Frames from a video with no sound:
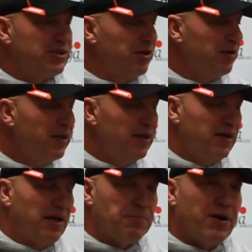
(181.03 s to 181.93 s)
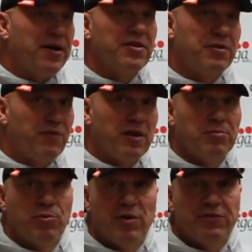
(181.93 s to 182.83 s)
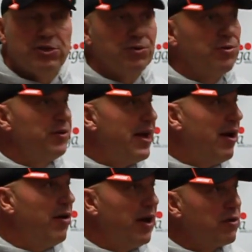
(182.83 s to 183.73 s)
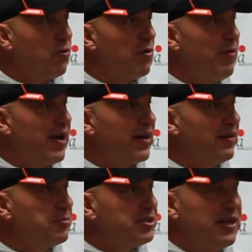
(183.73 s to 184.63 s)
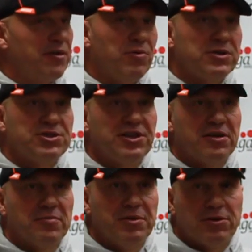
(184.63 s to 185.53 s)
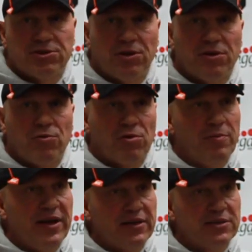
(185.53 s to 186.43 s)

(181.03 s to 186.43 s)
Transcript: So I'm proud of the development we've shown now at quarterback, and I'm excited to watch Tanner be our starting quarterback